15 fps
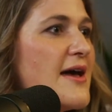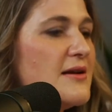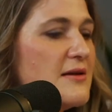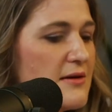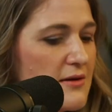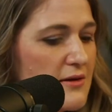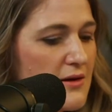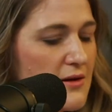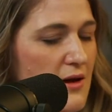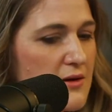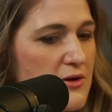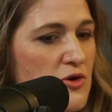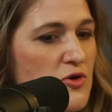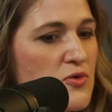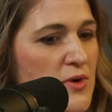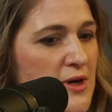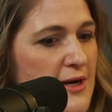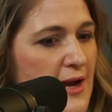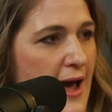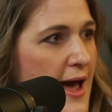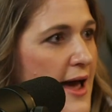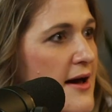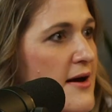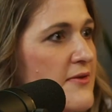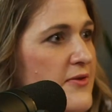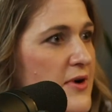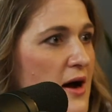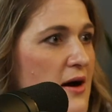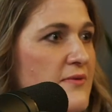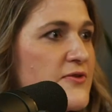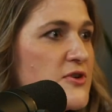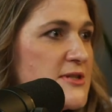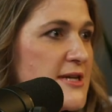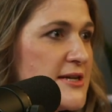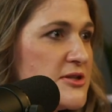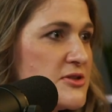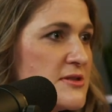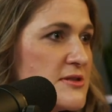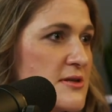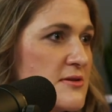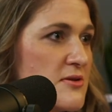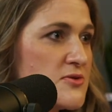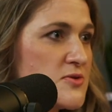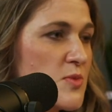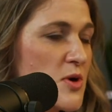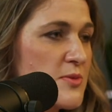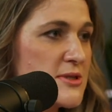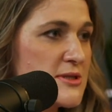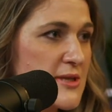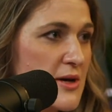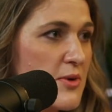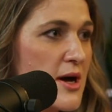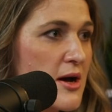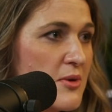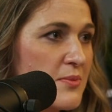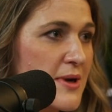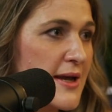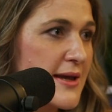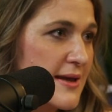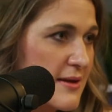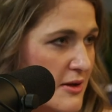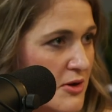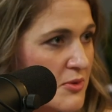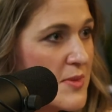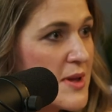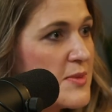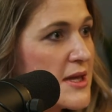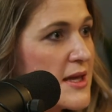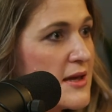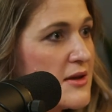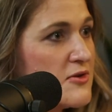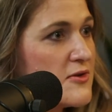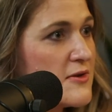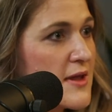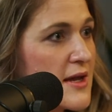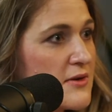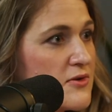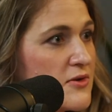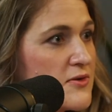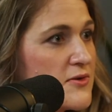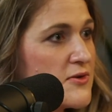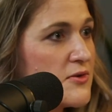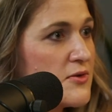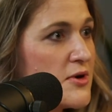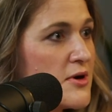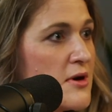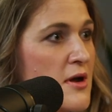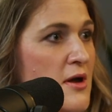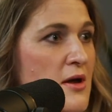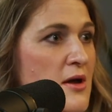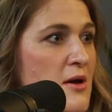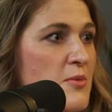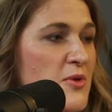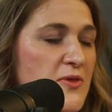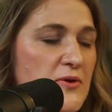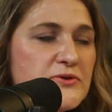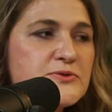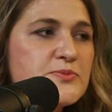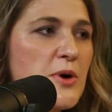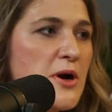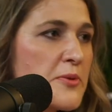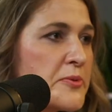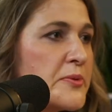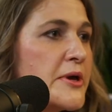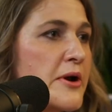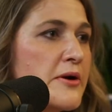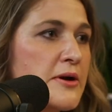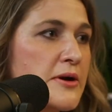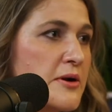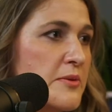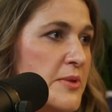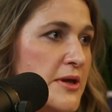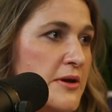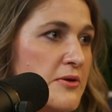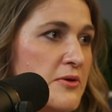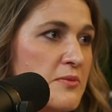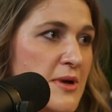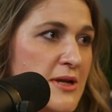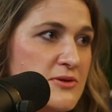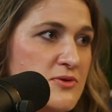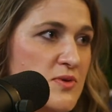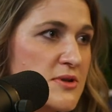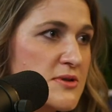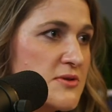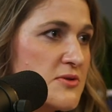And you can have conversations in those moments that will help, maybe get you to the answers sooner. those probably aren't going to be your mentors.